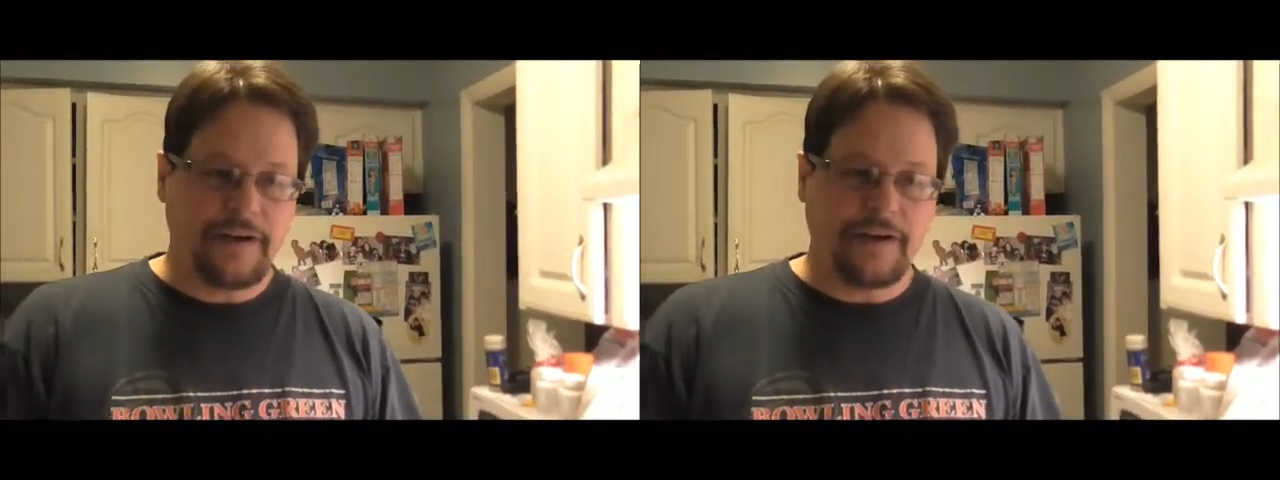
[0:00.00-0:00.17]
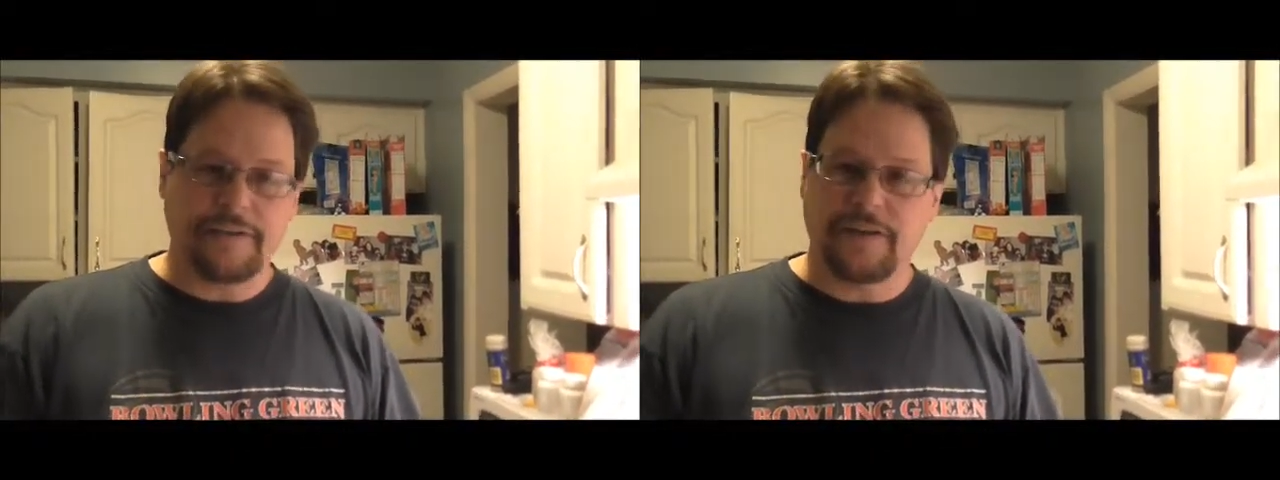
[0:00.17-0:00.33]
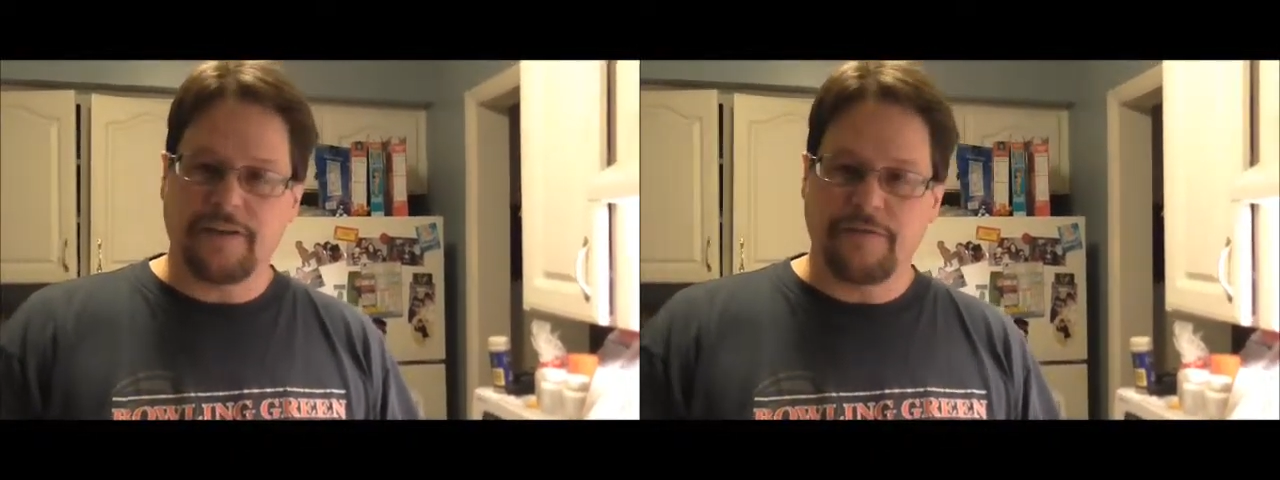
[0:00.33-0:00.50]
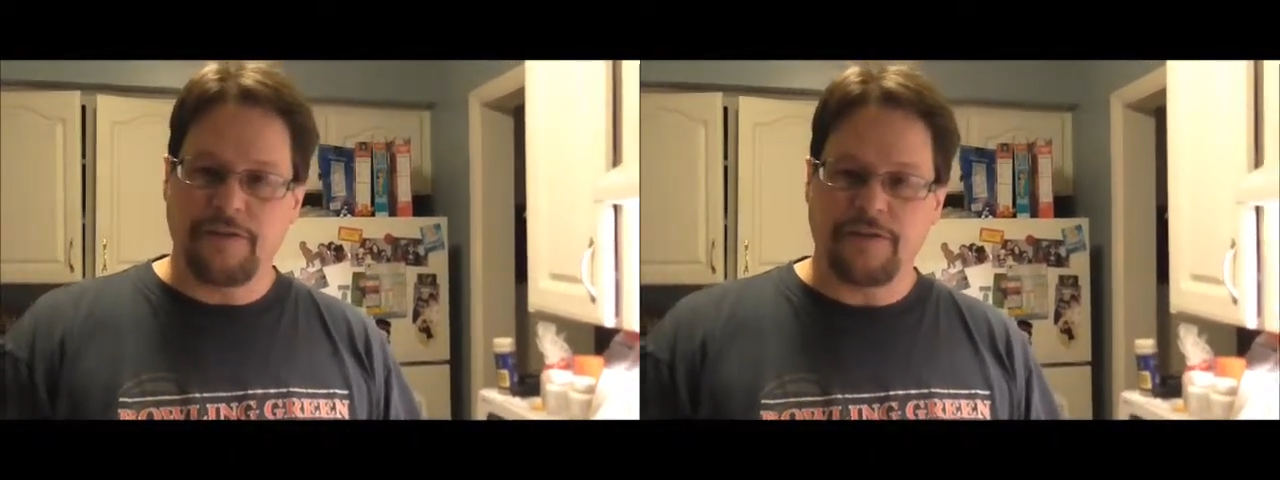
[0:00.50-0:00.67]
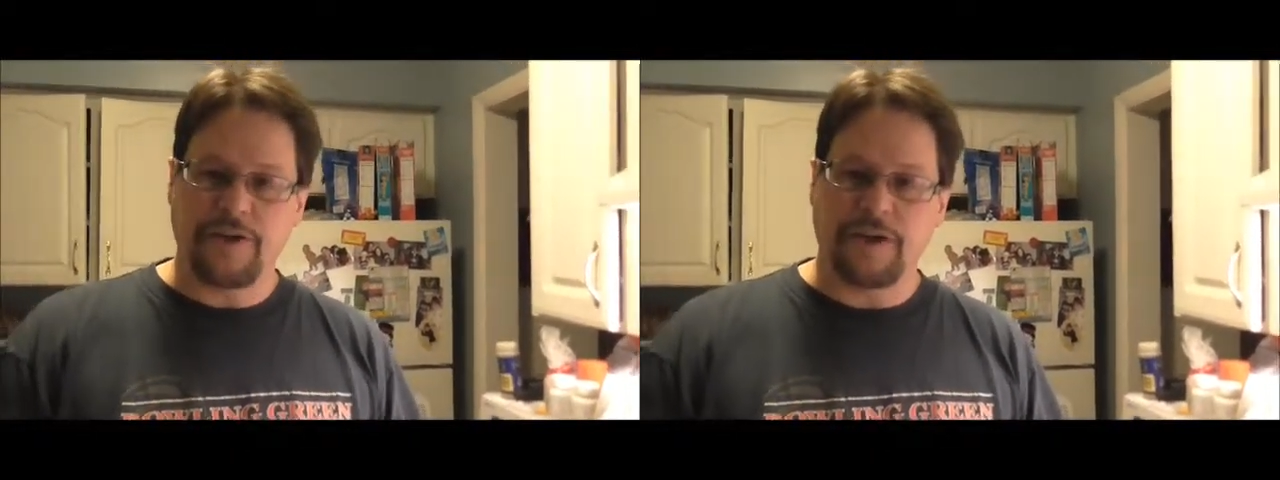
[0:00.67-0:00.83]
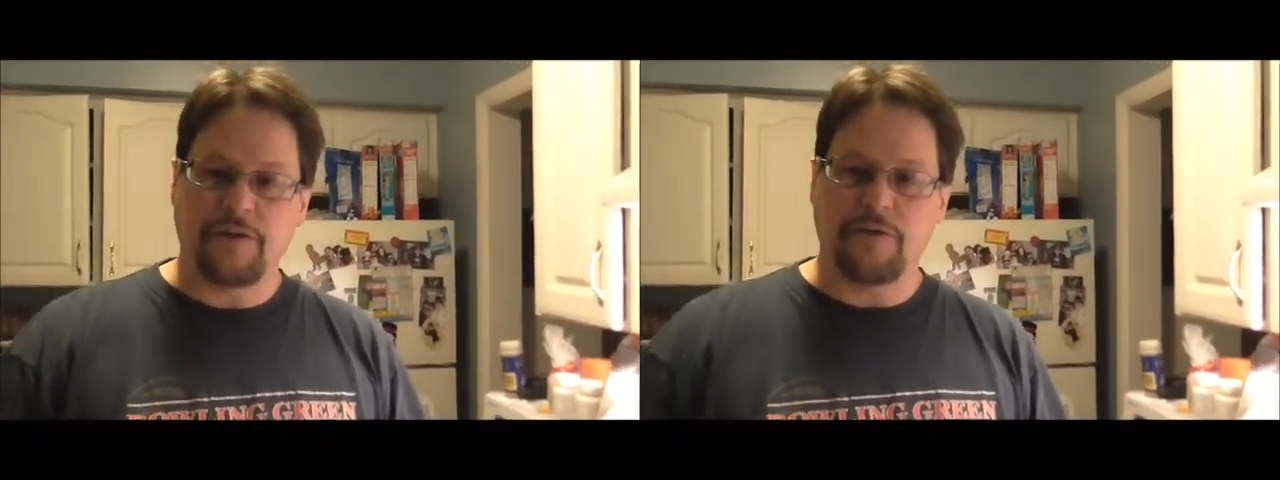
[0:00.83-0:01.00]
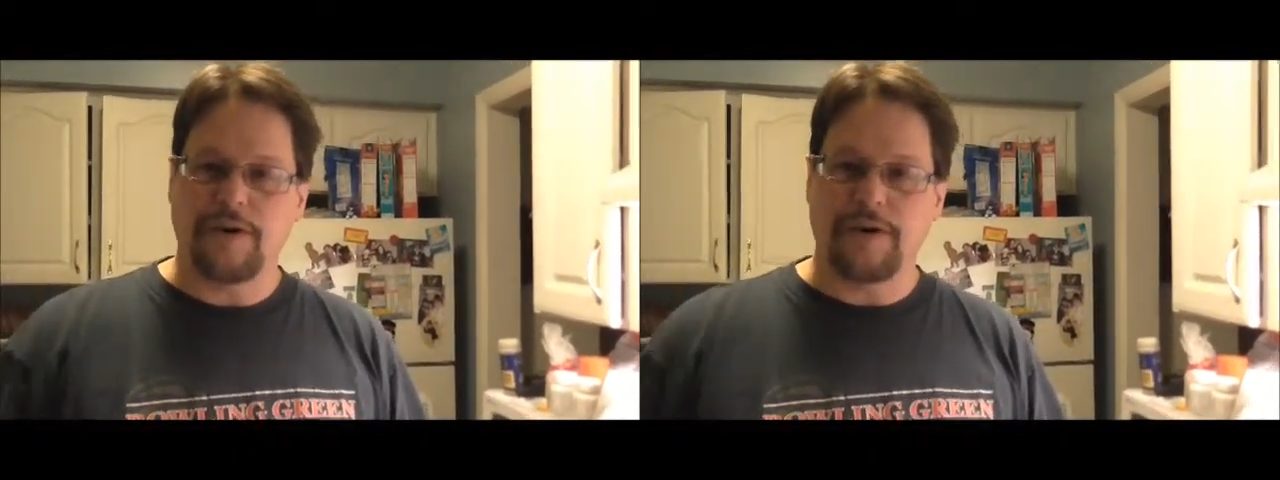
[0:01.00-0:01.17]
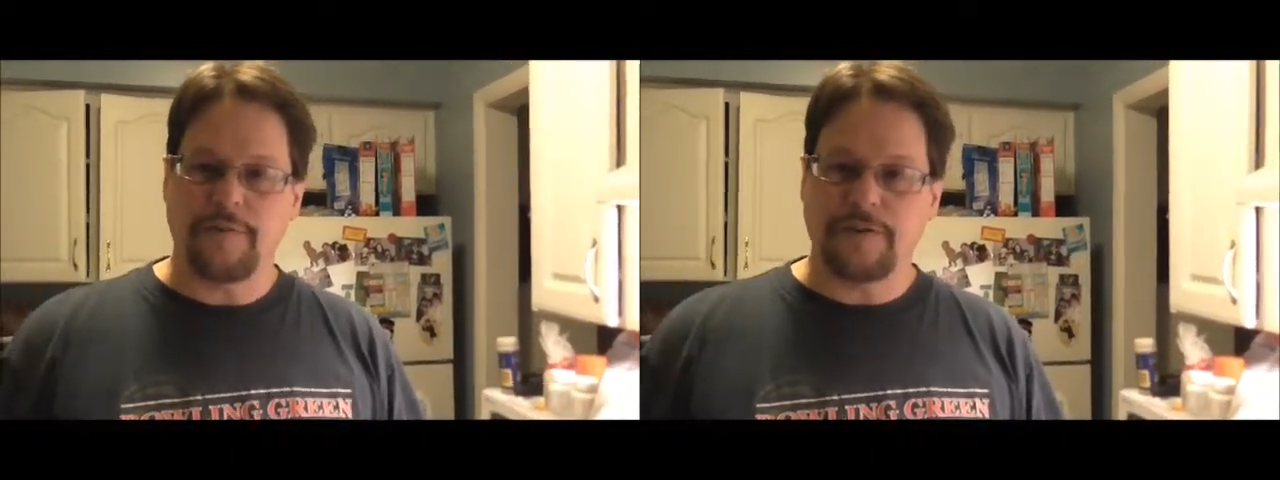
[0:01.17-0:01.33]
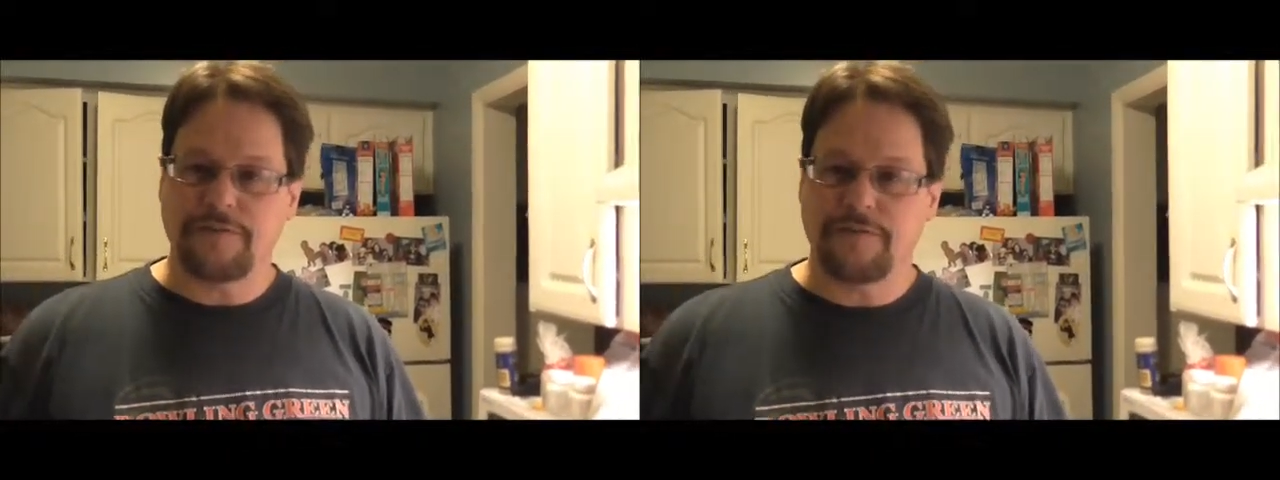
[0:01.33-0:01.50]
uh, to give your chicken a little
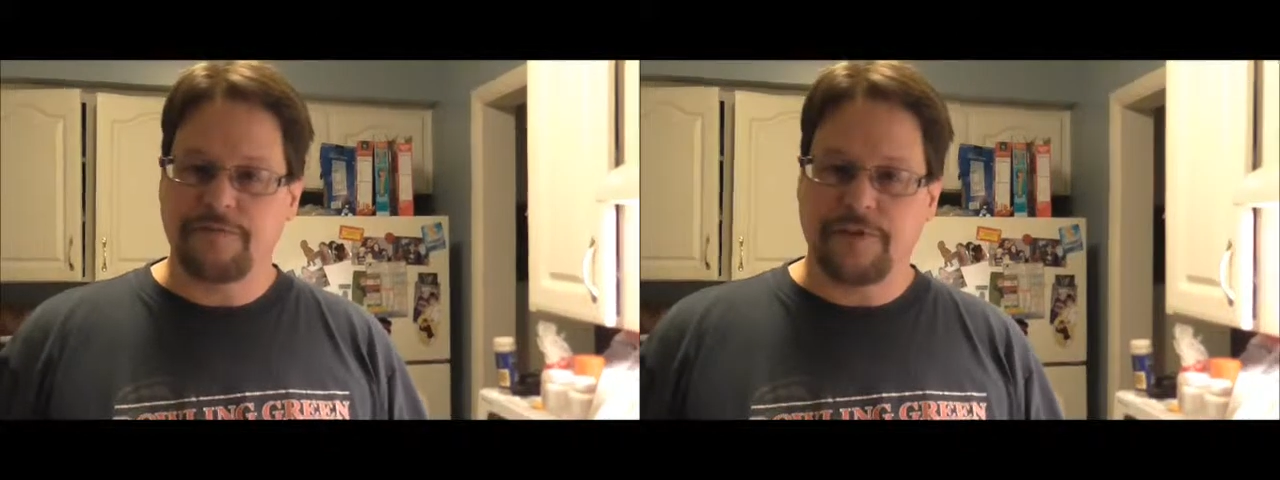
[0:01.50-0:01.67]
honey mustard